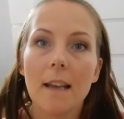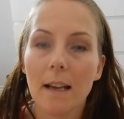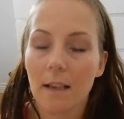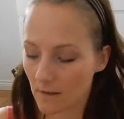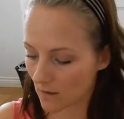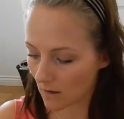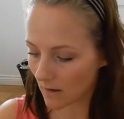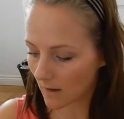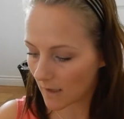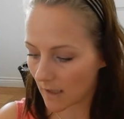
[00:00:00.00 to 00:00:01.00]
next
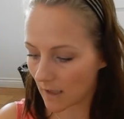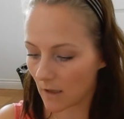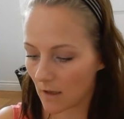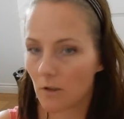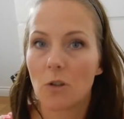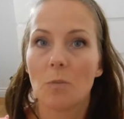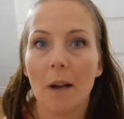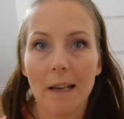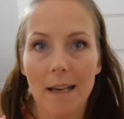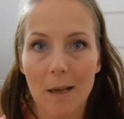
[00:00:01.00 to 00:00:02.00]
I do
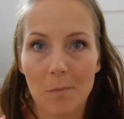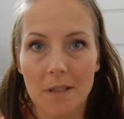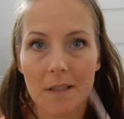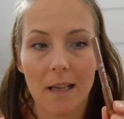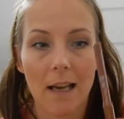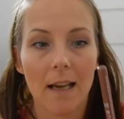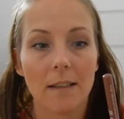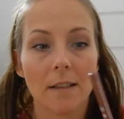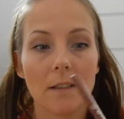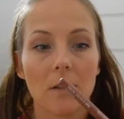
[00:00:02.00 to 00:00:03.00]
my lips
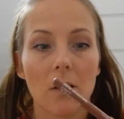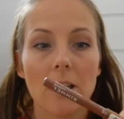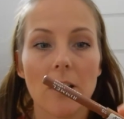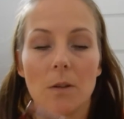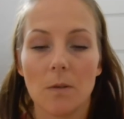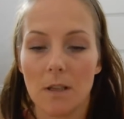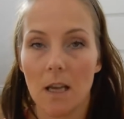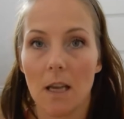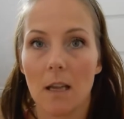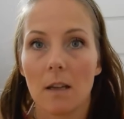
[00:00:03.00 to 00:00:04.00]
and I use
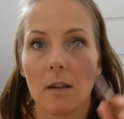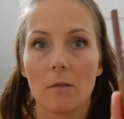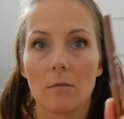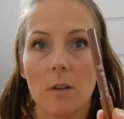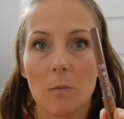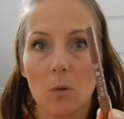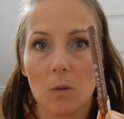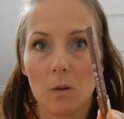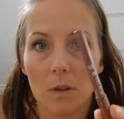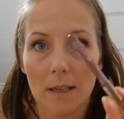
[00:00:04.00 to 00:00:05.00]
the
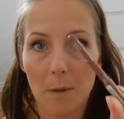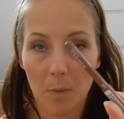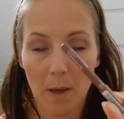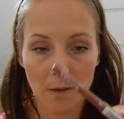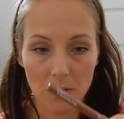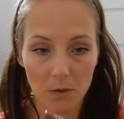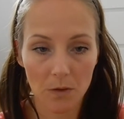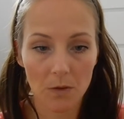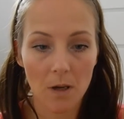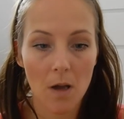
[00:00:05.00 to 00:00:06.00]
Rimmel lip
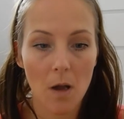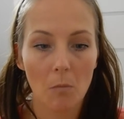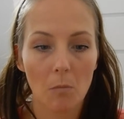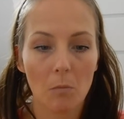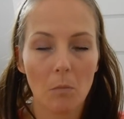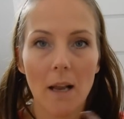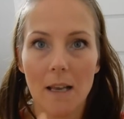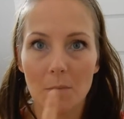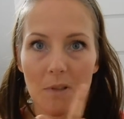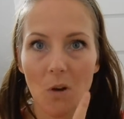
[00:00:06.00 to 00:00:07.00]
pencil. My
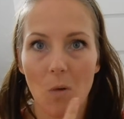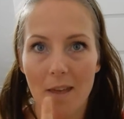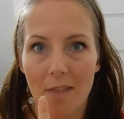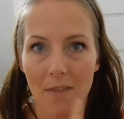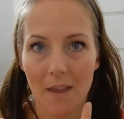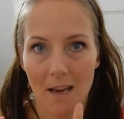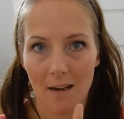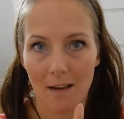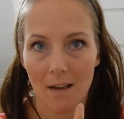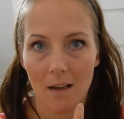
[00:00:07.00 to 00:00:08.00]
lips are quite
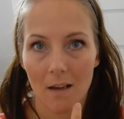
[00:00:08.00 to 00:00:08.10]
thin,